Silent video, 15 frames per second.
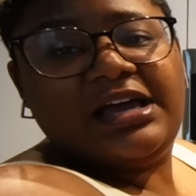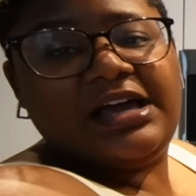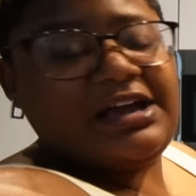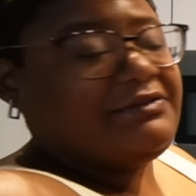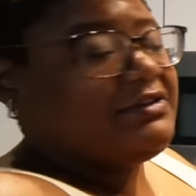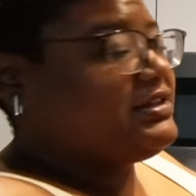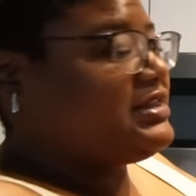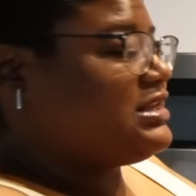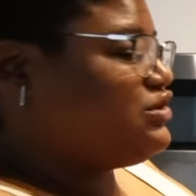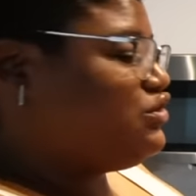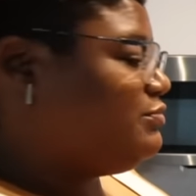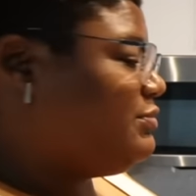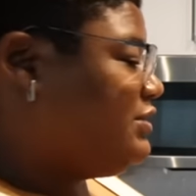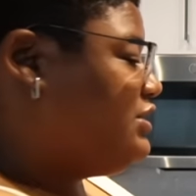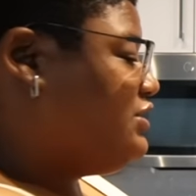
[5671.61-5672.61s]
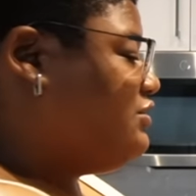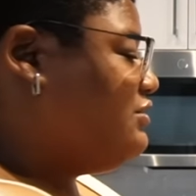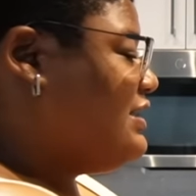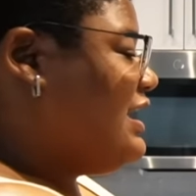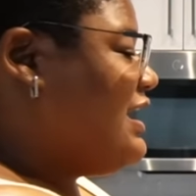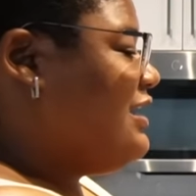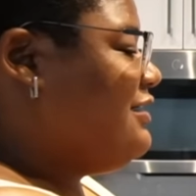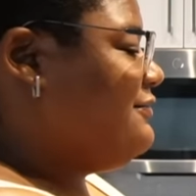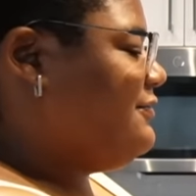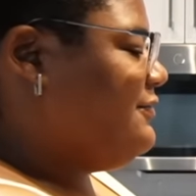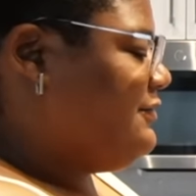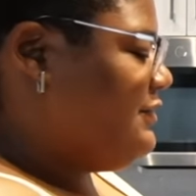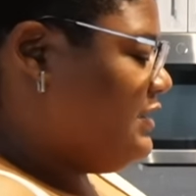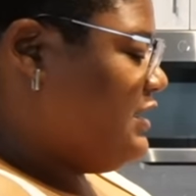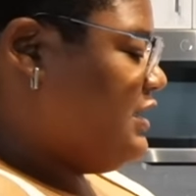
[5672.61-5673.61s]
I feel like that's super cute. They have
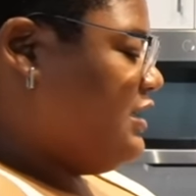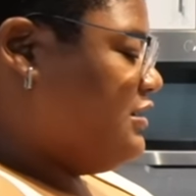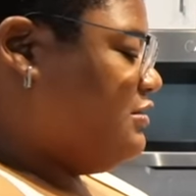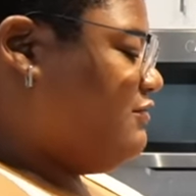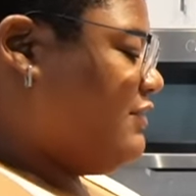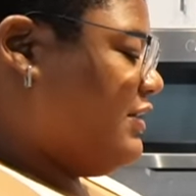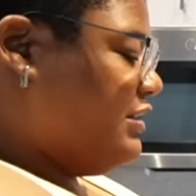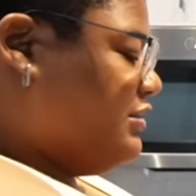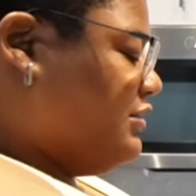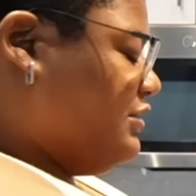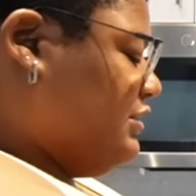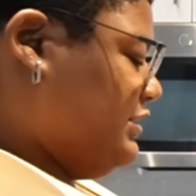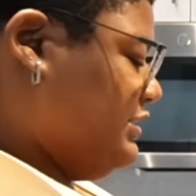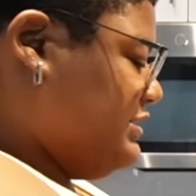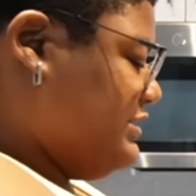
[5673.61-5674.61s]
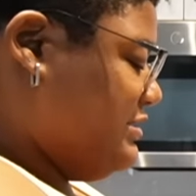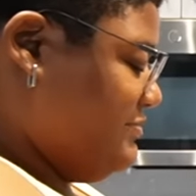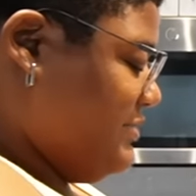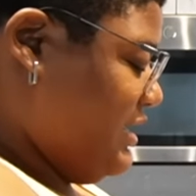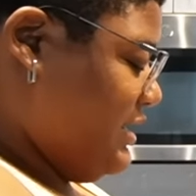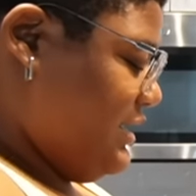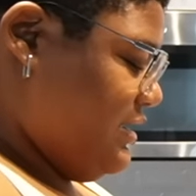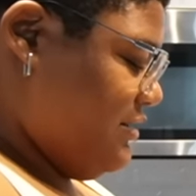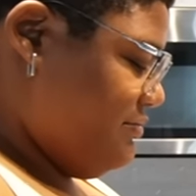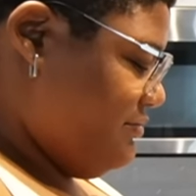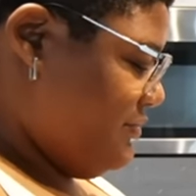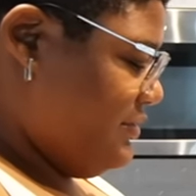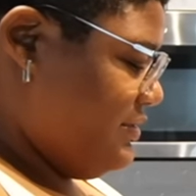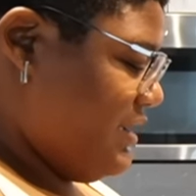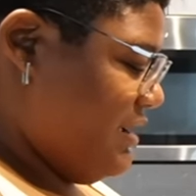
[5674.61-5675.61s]
the regular. This is the medium,
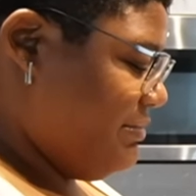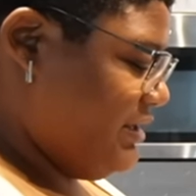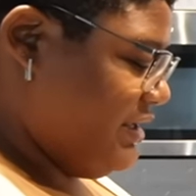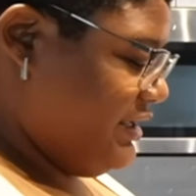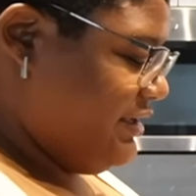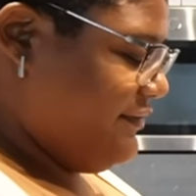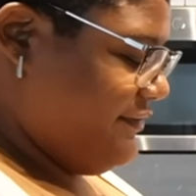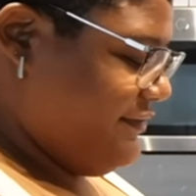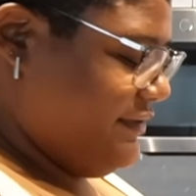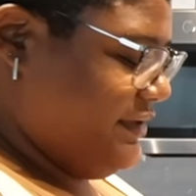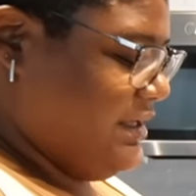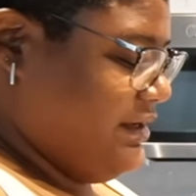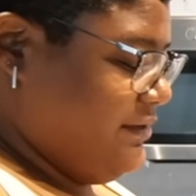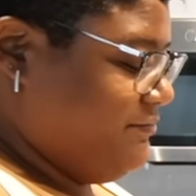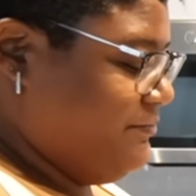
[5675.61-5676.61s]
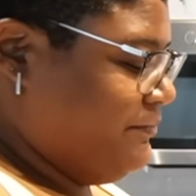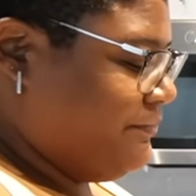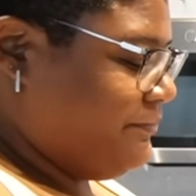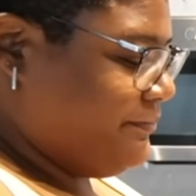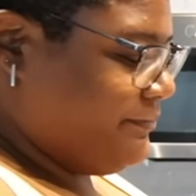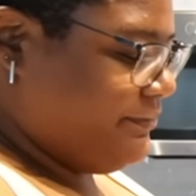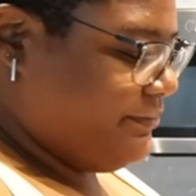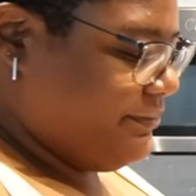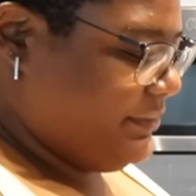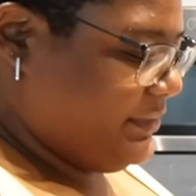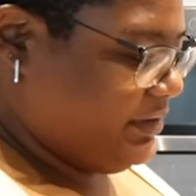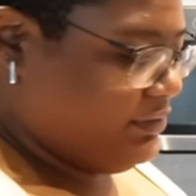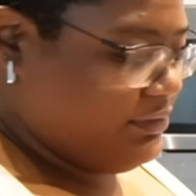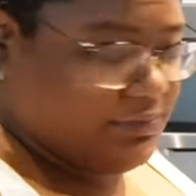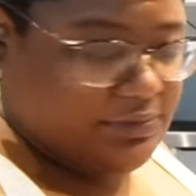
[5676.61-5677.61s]
I believe.
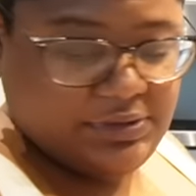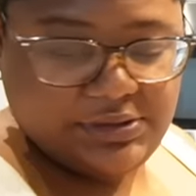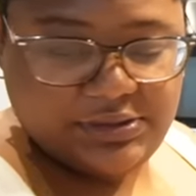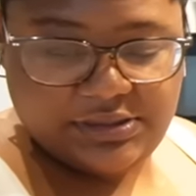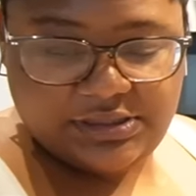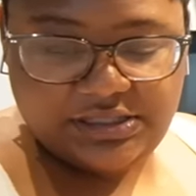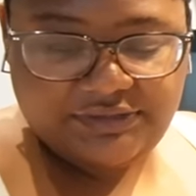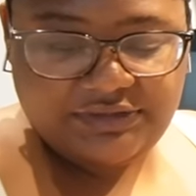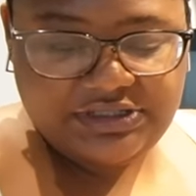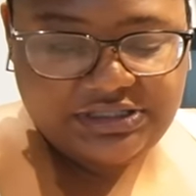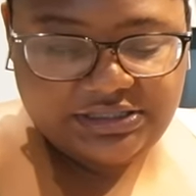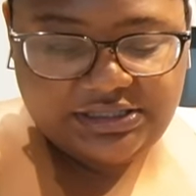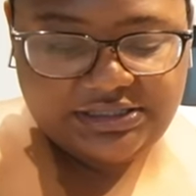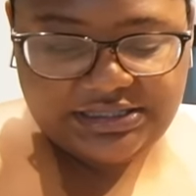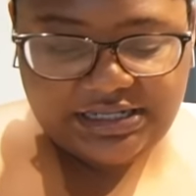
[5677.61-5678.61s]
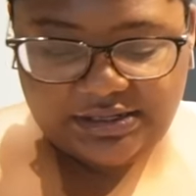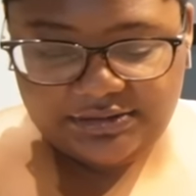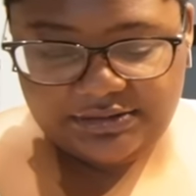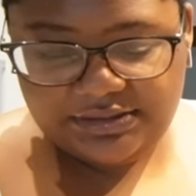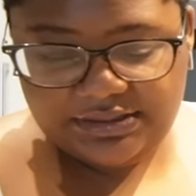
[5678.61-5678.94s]
Oh, I'm gonna take these out.